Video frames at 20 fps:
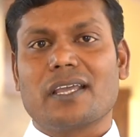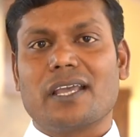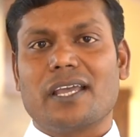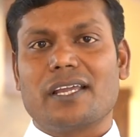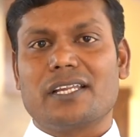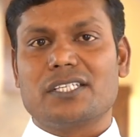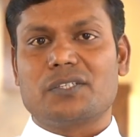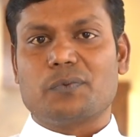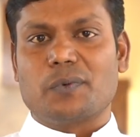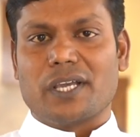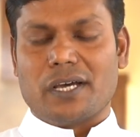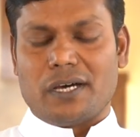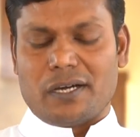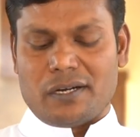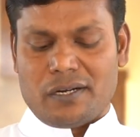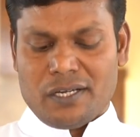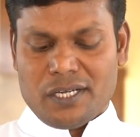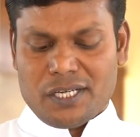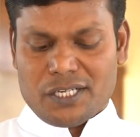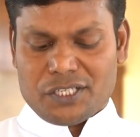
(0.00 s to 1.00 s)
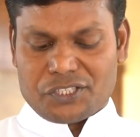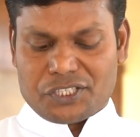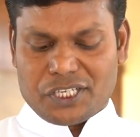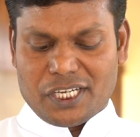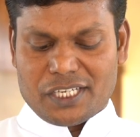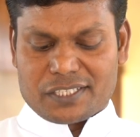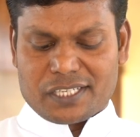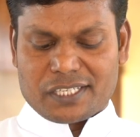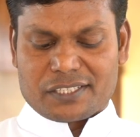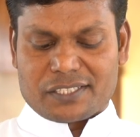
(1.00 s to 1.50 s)
it is via
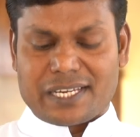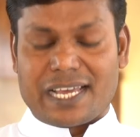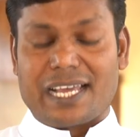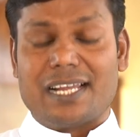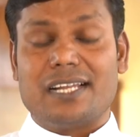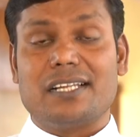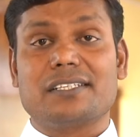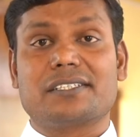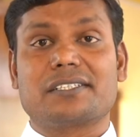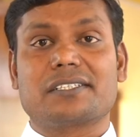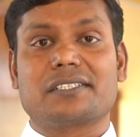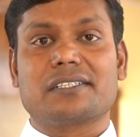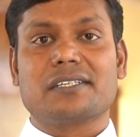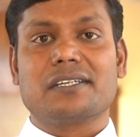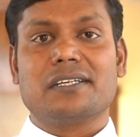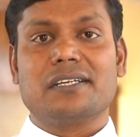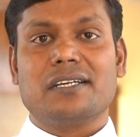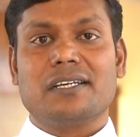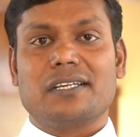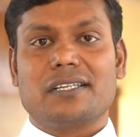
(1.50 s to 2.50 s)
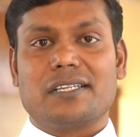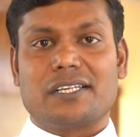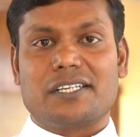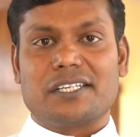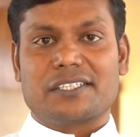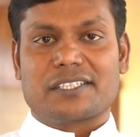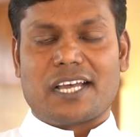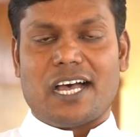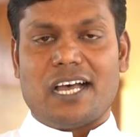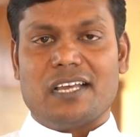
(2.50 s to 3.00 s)
Jesus tells the
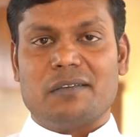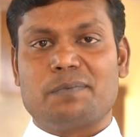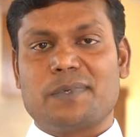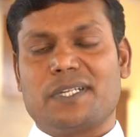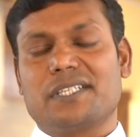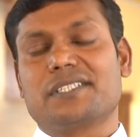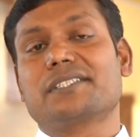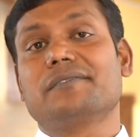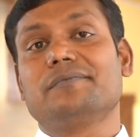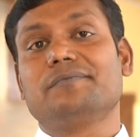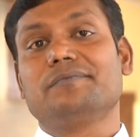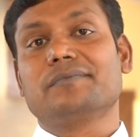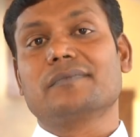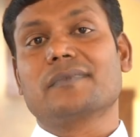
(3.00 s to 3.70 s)
disciples,